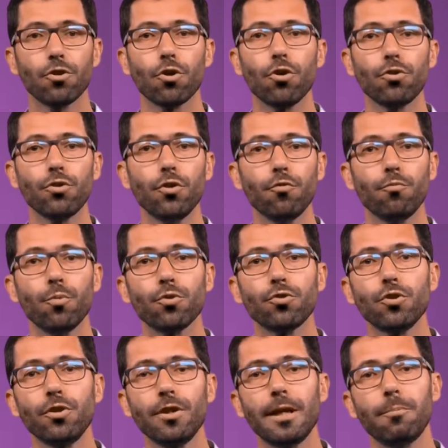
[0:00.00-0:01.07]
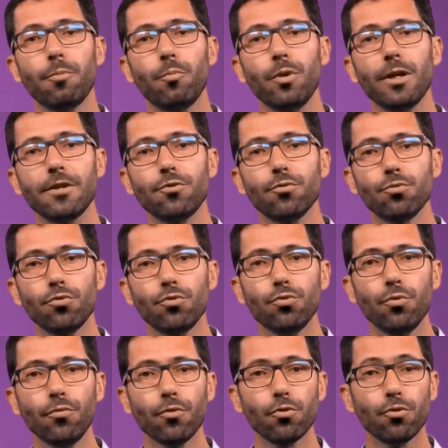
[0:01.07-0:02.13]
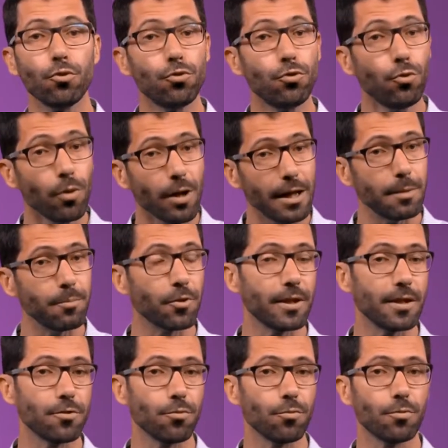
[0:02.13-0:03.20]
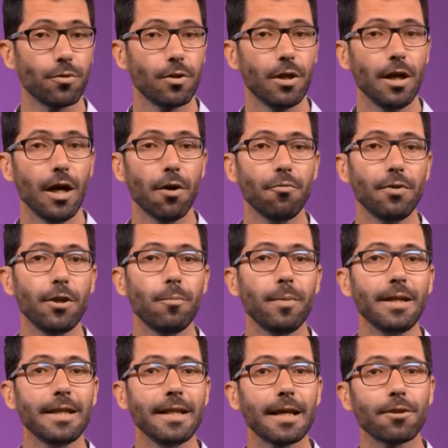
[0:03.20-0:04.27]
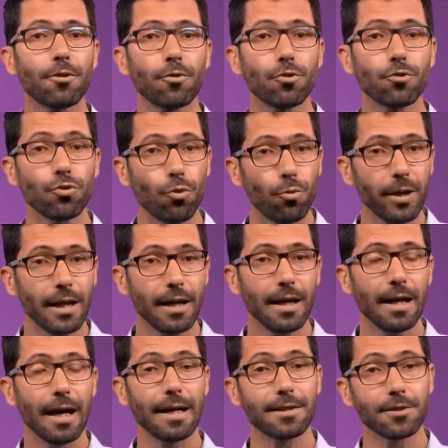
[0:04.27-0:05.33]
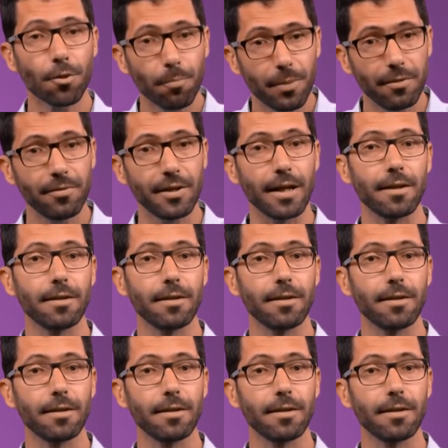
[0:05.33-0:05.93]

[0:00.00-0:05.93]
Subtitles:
On the other hand, 39% of the population is suffering from overeating, and this figure is increasing.